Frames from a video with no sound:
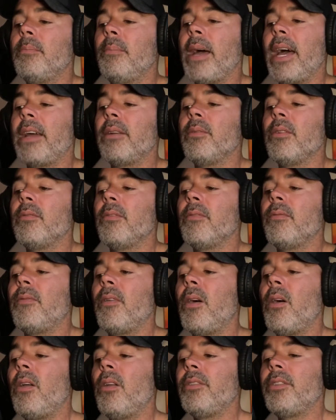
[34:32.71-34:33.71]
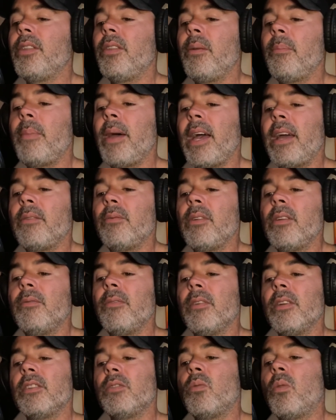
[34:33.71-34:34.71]
Bad River Falls in the Bad
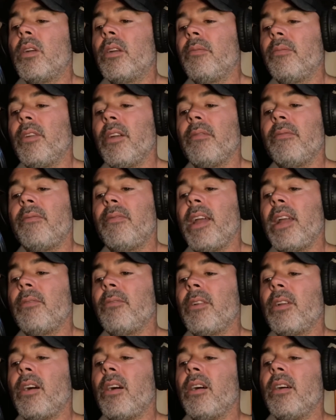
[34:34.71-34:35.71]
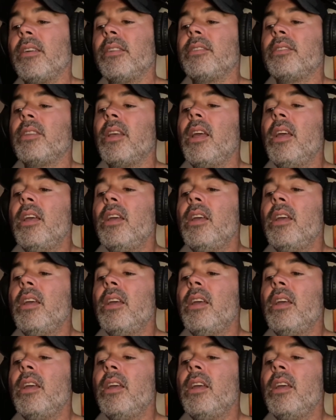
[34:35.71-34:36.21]
River is one of their favorite haunts.